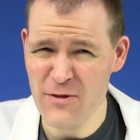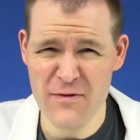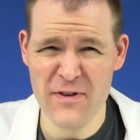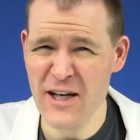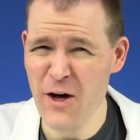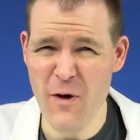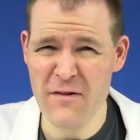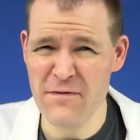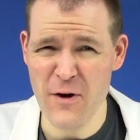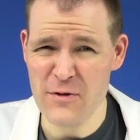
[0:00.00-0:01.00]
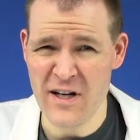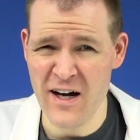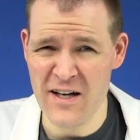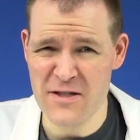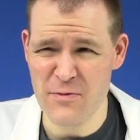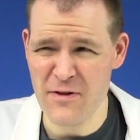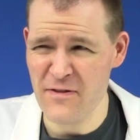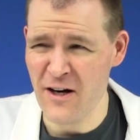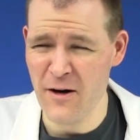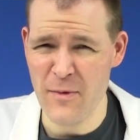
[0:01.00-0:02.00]
the video on photons would have
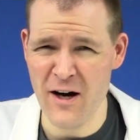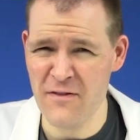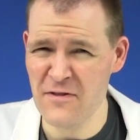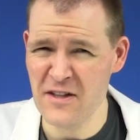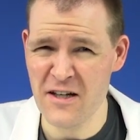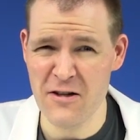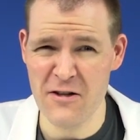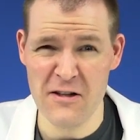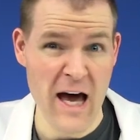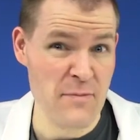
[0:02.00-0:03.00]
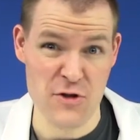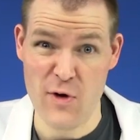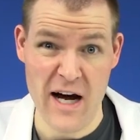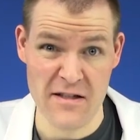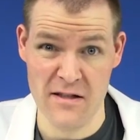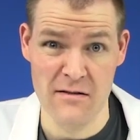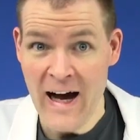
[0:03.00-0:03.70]
come off a little abstract.